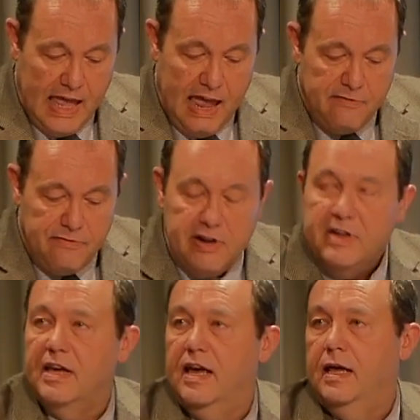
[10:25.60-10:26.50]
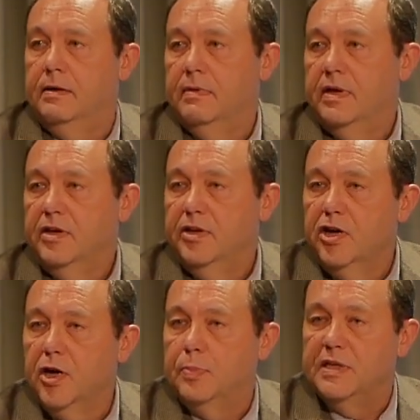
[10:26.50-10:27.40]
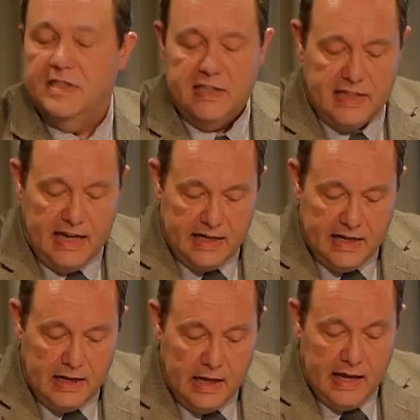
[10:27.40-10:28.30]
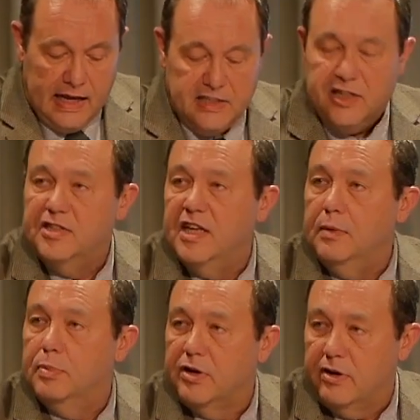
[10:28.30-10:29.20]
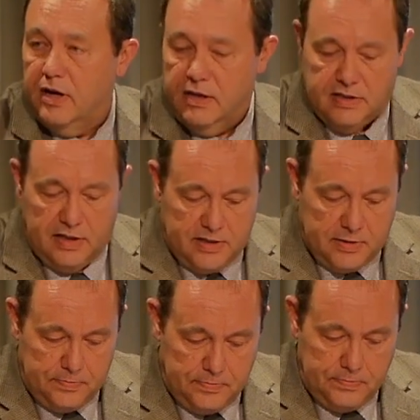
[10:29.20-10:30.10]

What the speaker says: Every day, Europe is descending into deeper crisis.